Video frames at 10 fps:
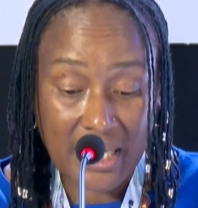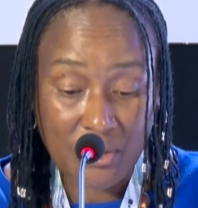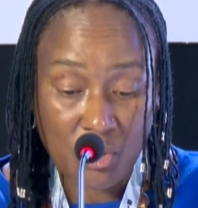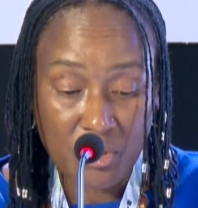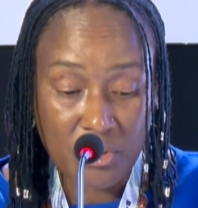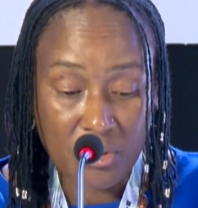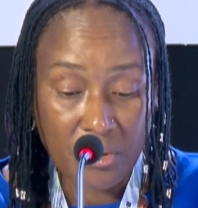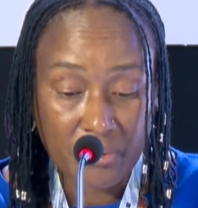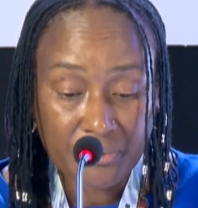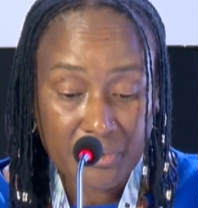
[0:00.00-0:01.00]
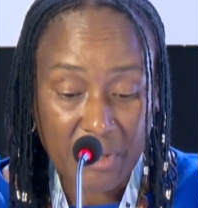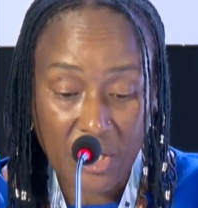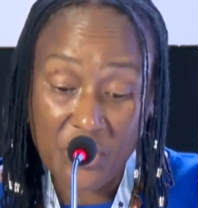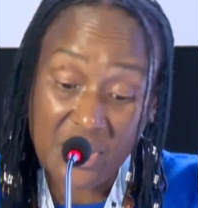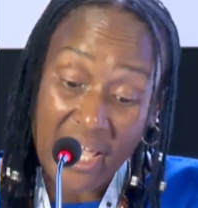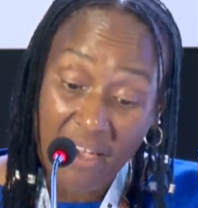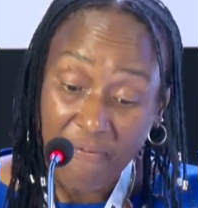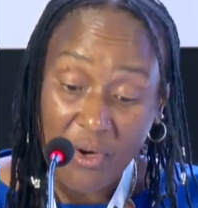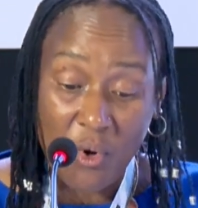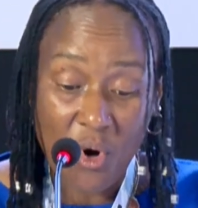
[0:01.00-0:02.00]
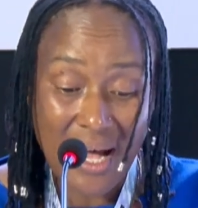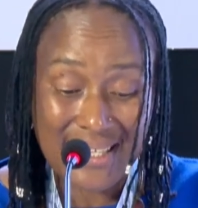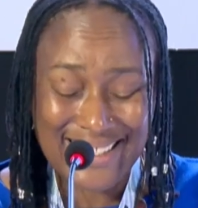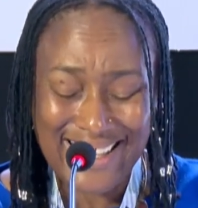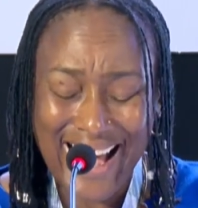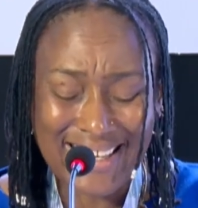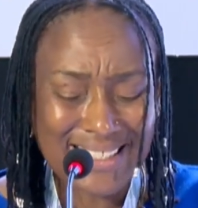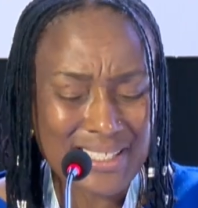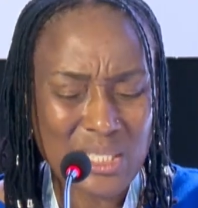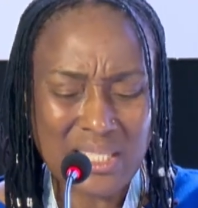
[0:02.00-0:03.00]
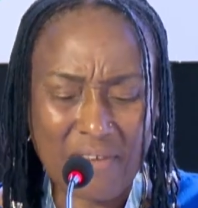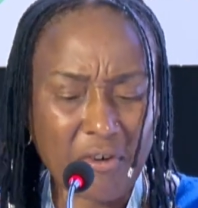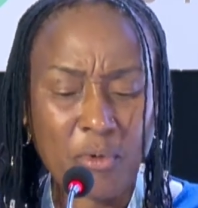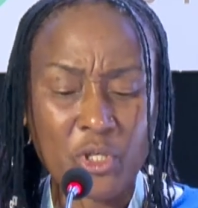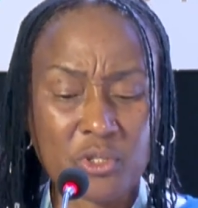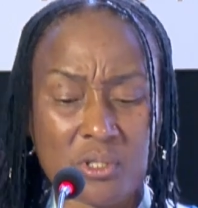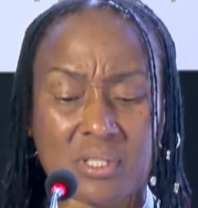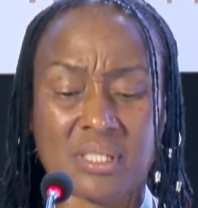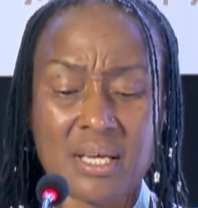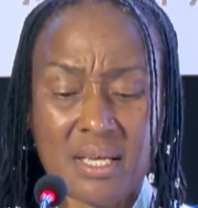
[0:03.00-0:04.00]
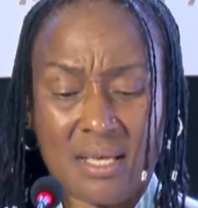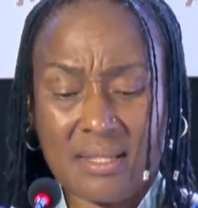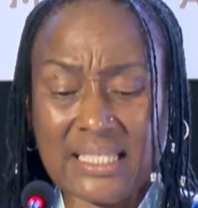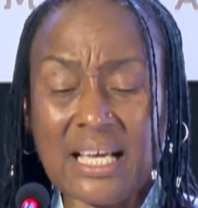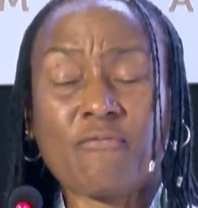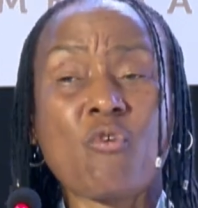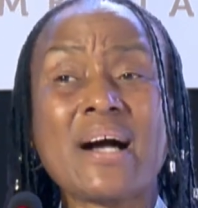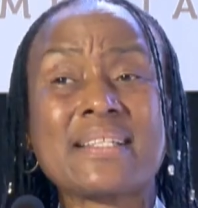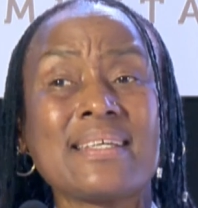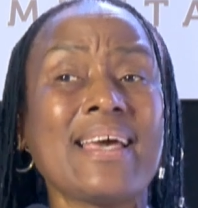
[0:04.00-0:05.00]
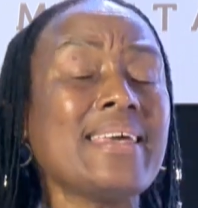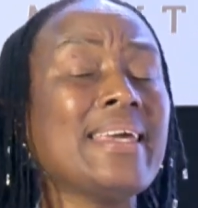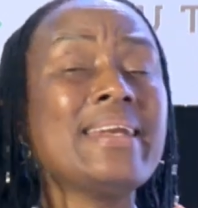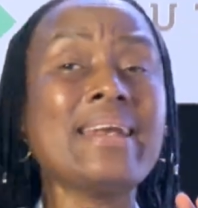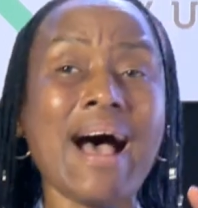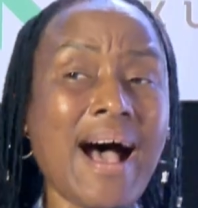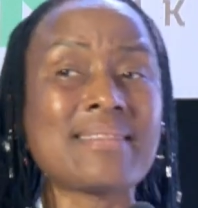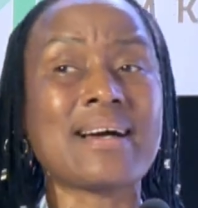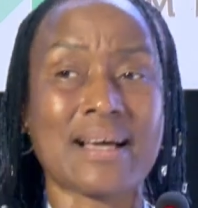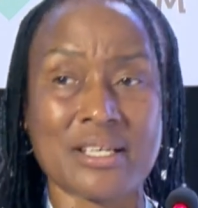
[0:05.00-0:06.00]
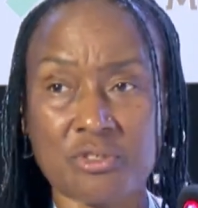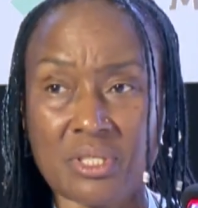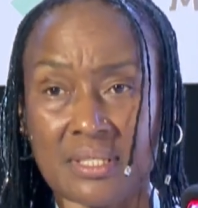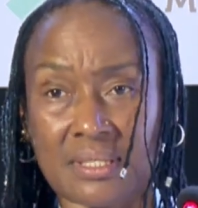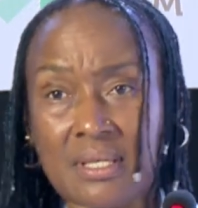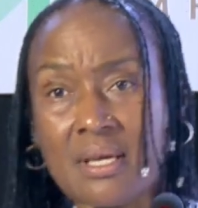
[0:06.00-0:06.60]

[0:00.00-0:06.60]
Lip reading: Antonio, because FAO has had several models that have worked in other countries,